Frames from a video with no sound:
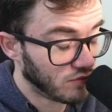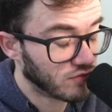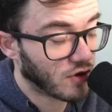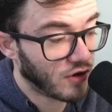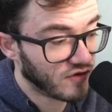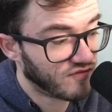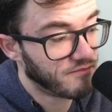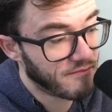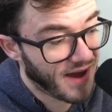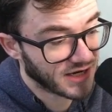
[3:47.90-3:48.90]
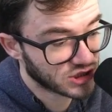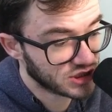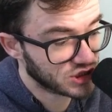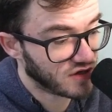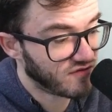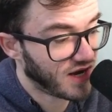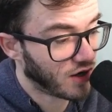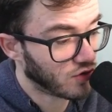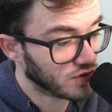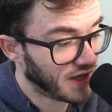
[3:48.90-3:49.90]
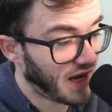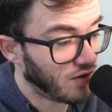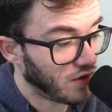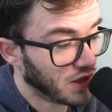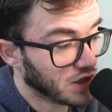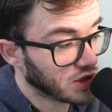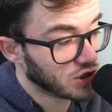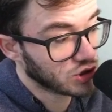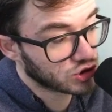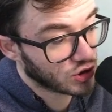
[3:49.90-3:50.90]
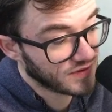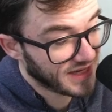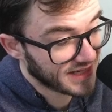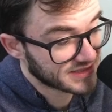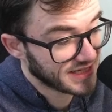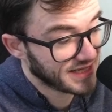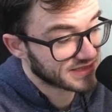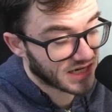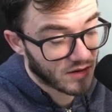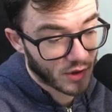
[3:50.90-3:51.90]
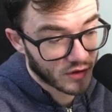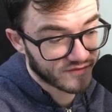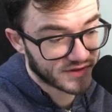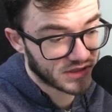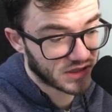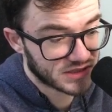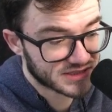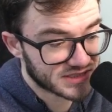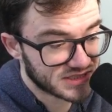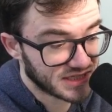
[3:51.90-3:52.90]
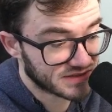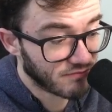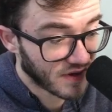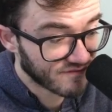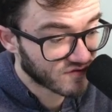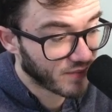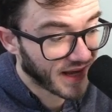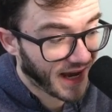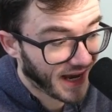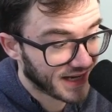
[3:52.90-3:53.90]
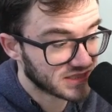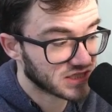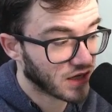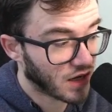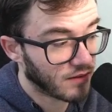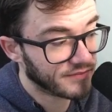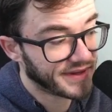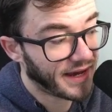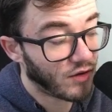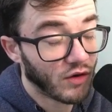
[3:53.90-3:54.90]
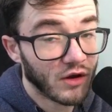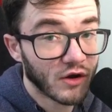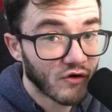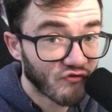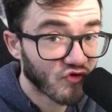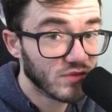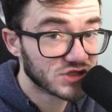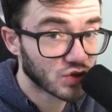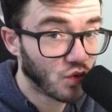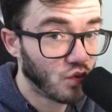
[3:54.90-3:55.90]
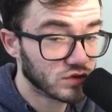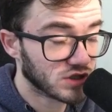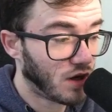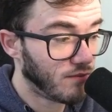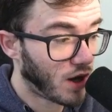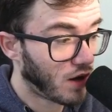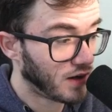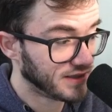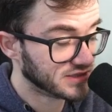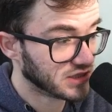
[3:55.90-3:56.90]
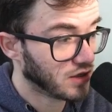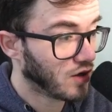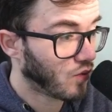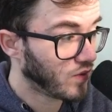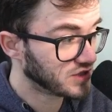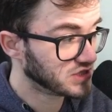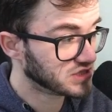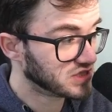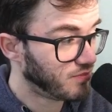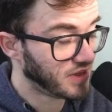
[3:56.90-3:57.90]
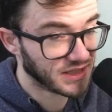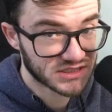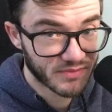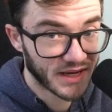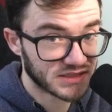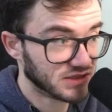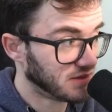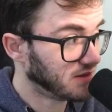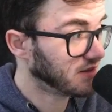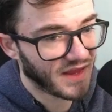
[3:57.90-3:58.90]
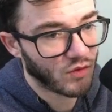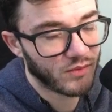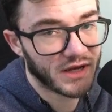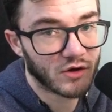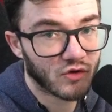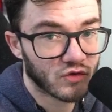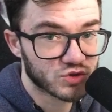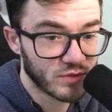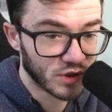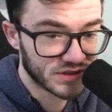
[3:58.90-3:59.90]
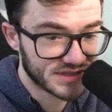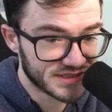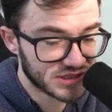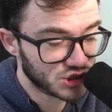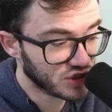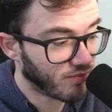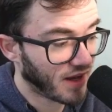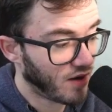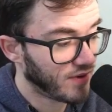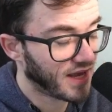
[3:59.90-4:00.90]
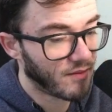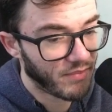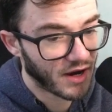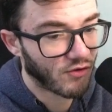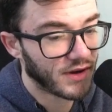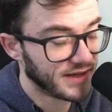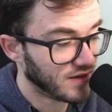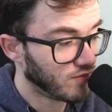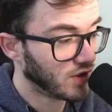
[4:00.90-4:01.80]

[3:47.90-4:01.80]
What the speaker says: kind of matched each other and gone down. So yes, it is up over the last 6 months, but it has come down from its all-time highs, which is to be expected. Now, when we go across and we look at TCG Player, we get a better idea when we